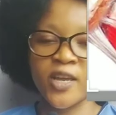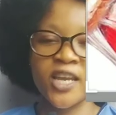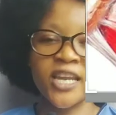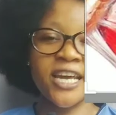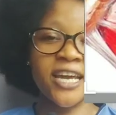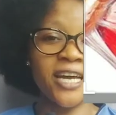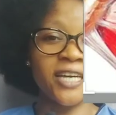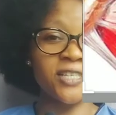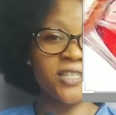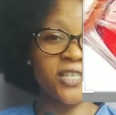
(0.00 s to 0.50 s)

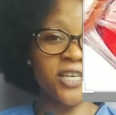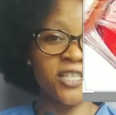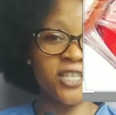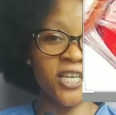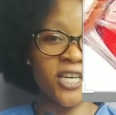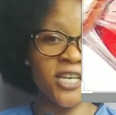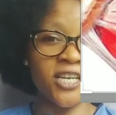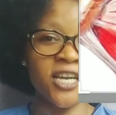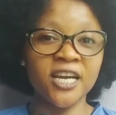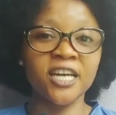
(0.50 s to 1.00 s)
Like I said
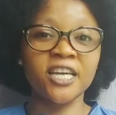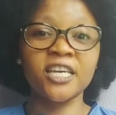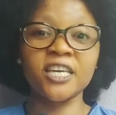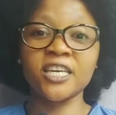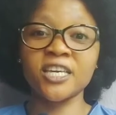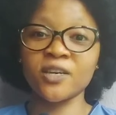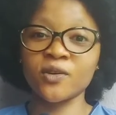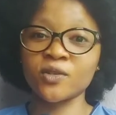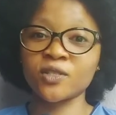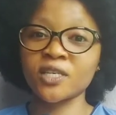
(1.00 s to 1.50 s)
earlier,
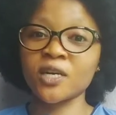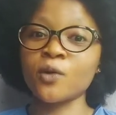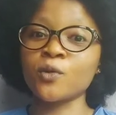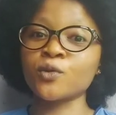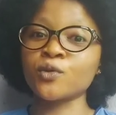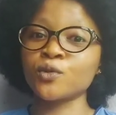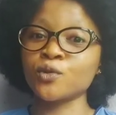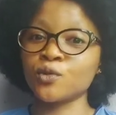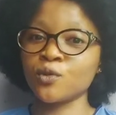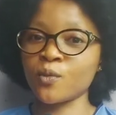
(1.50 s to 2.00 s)
Kegels are
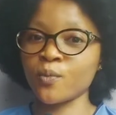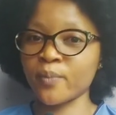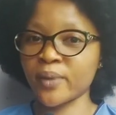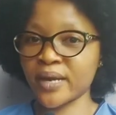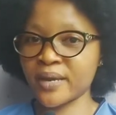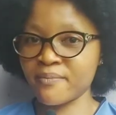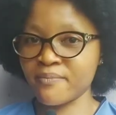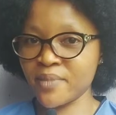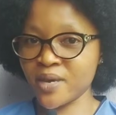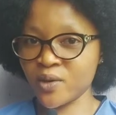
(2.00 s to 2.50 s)
also done
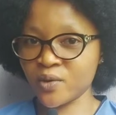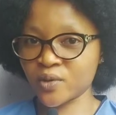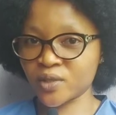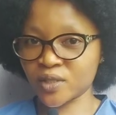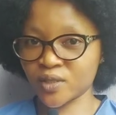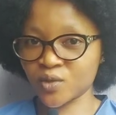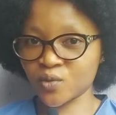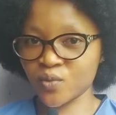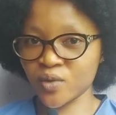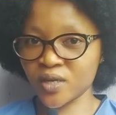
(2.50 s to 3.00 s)
by males
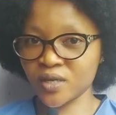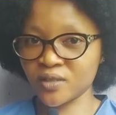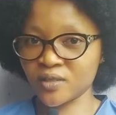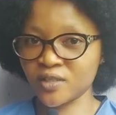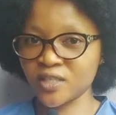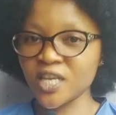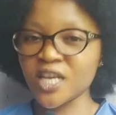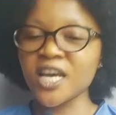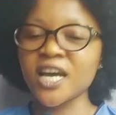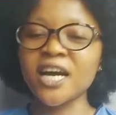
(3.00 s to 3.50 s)
as
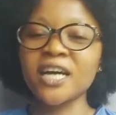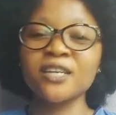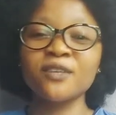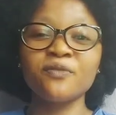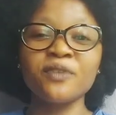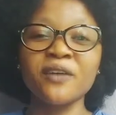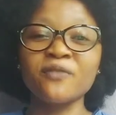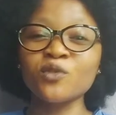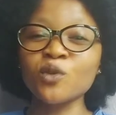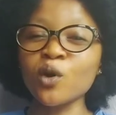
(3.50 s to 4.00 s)
well. And
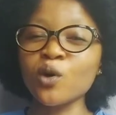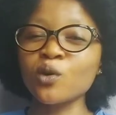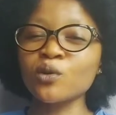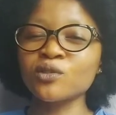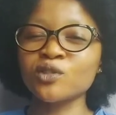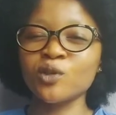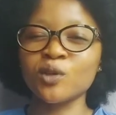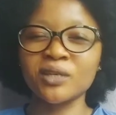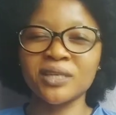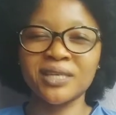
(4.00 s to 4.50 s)
if you have not
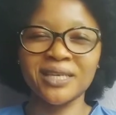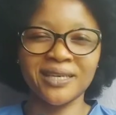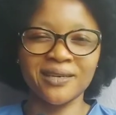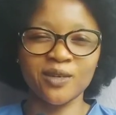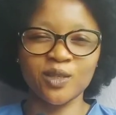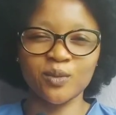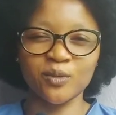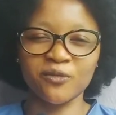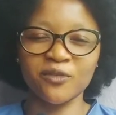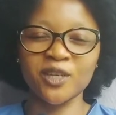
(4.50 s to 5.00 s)
done
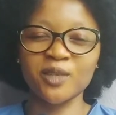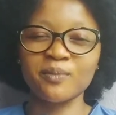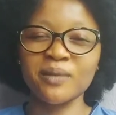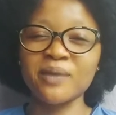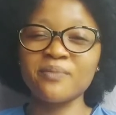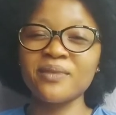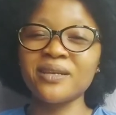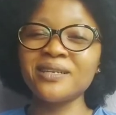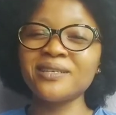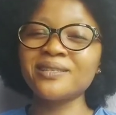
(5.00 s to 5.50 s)
Kegels before, it
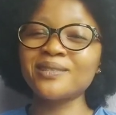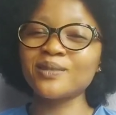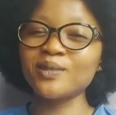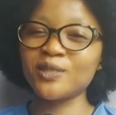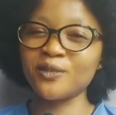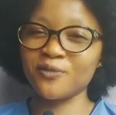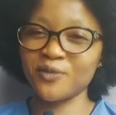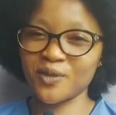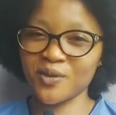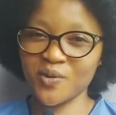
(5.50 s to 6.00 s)
might be a little
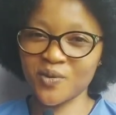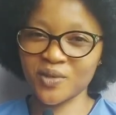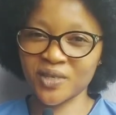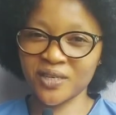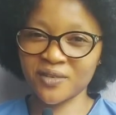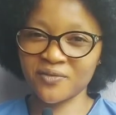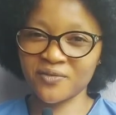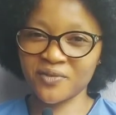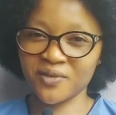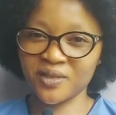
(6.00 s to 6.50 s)
difficult
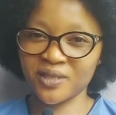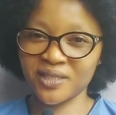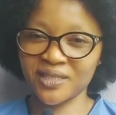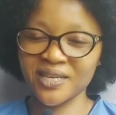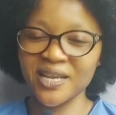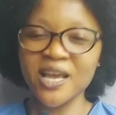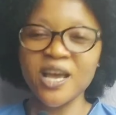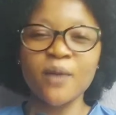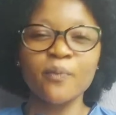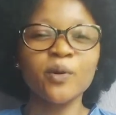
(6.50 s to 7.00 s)
at first.
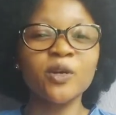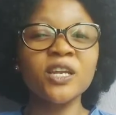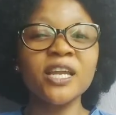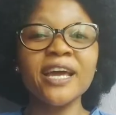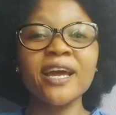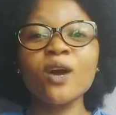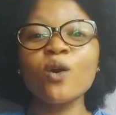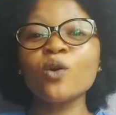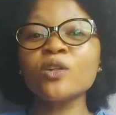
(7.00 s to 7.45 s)
But like